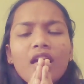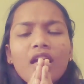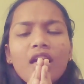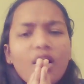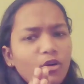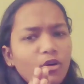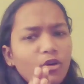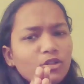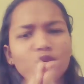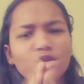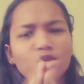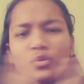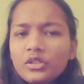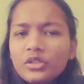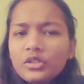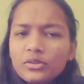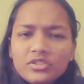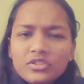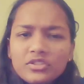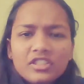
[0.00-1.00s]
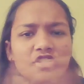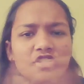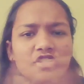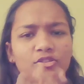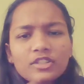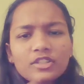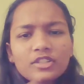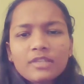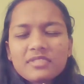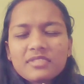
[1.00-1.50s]
Although we use these
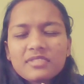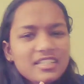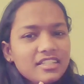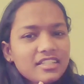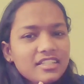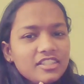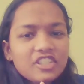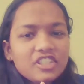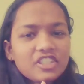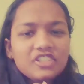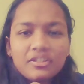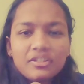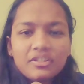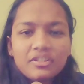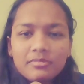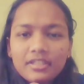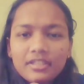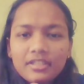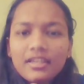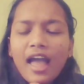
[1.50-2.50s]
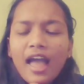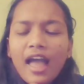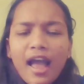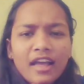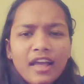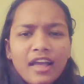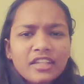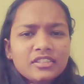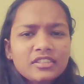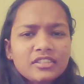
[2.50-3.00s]
two terms interchangeably
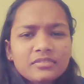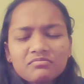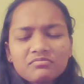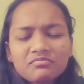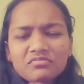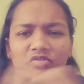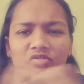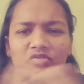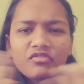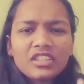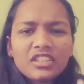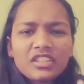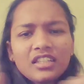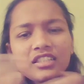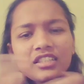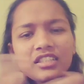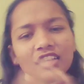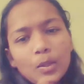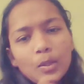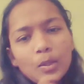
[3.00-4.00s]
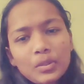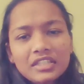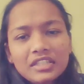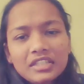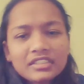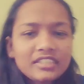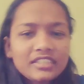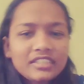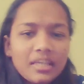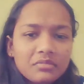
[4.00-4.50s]
and we think they are one and the
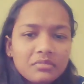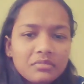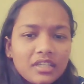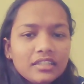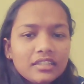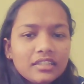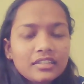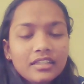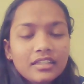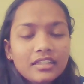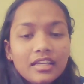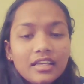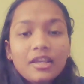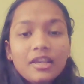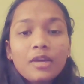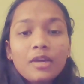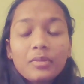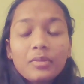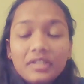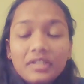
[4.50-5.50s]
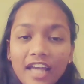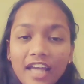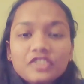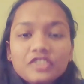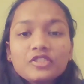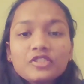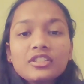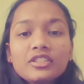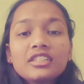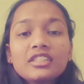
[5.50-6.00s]
same thing. But
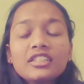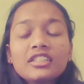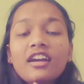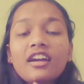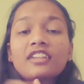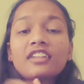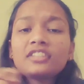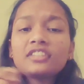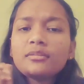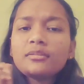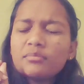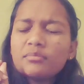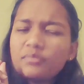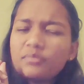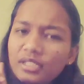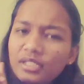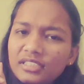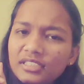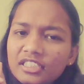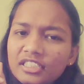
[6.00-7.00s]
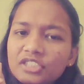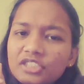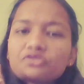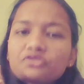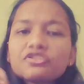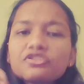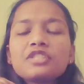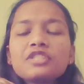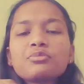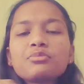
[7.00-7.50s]
actually there are some basic
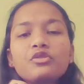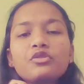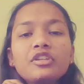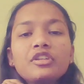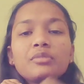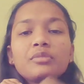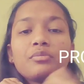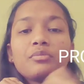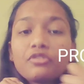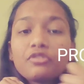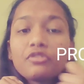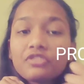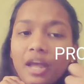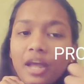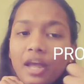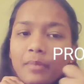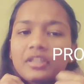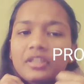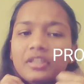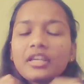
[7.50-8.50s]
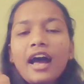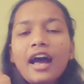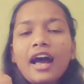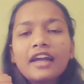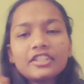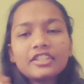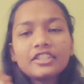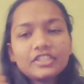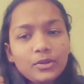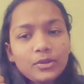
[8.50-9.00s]
difference between programming
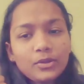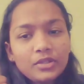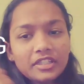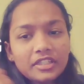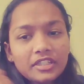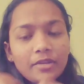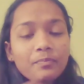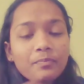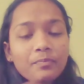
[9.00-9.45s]
and coding.